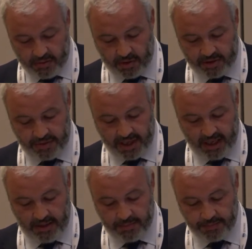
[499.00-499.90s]
water
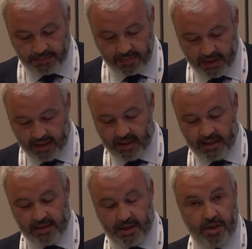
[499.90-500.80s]
reclaim,
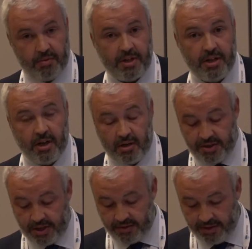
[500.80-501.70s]
the new
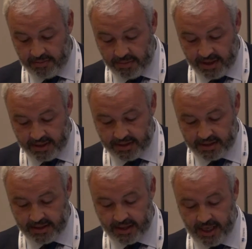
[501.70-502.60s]
technologic
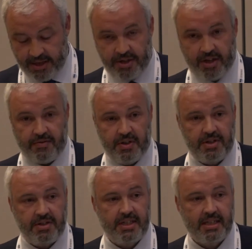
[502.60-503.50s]
treatments, energy
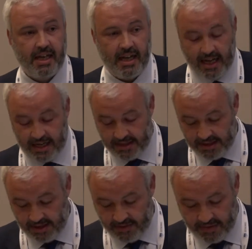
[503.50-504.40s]
efficiencies
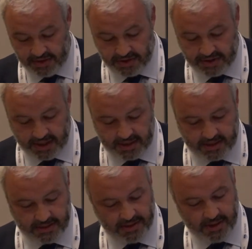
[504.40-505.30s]
and
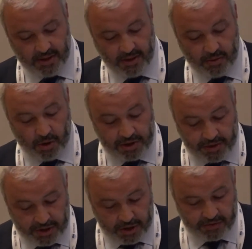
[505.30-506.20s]
inefficiencies,
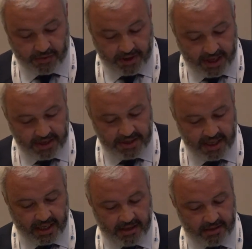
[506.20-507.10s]
water reuse for energy
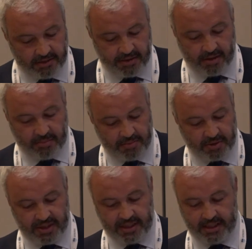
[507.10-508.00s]
and agricultural
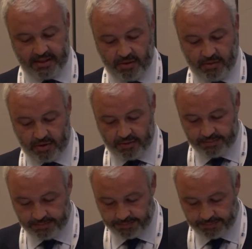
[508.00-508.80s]
purposes, and so on.